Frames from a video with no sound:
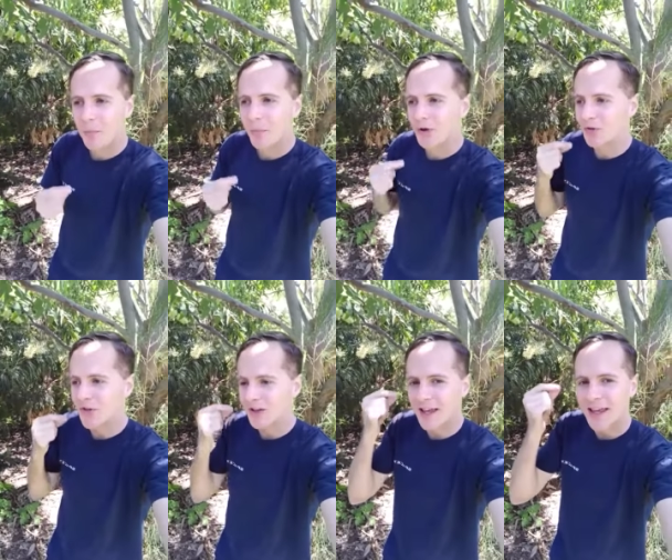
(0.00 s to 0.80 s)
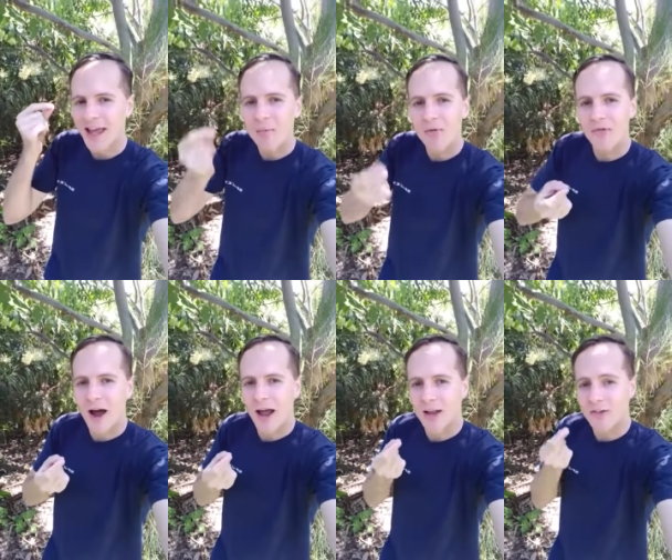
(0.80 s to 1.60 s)
but it could then like
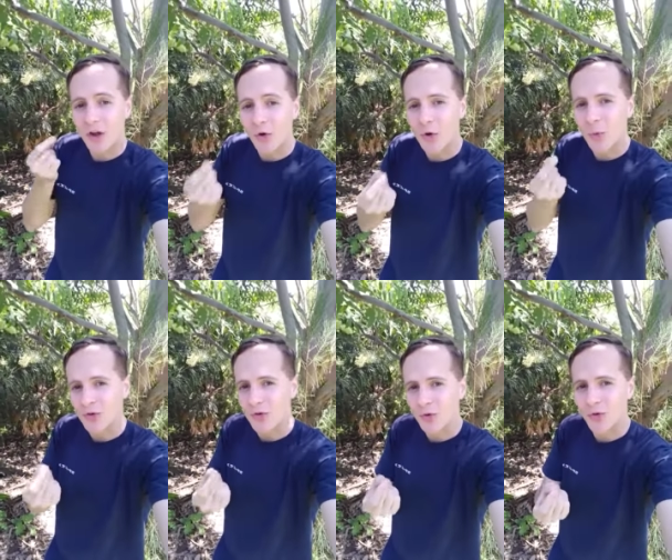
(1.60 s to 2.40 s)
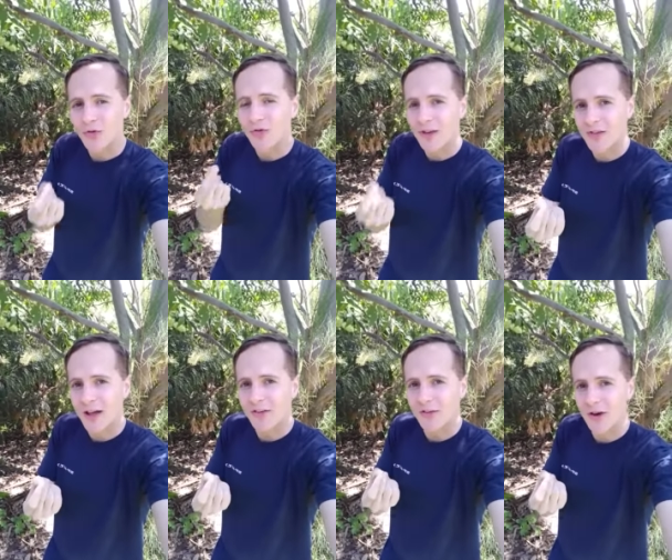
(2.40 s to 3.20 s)
gamify it and tell you what to do to fix
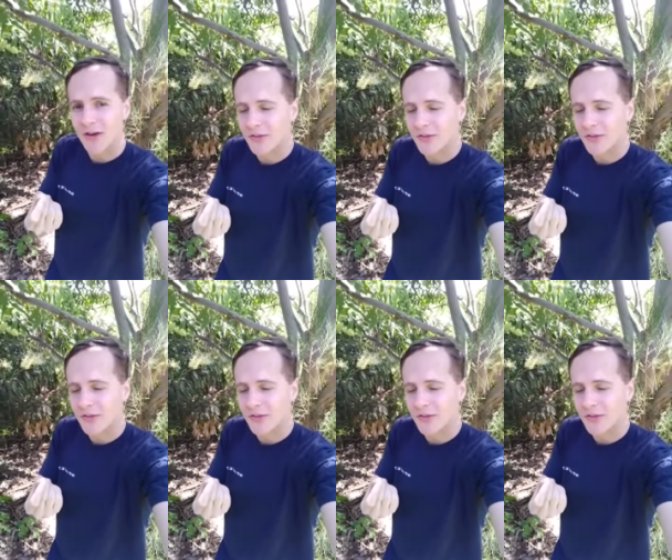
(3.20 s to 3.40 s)
that stress.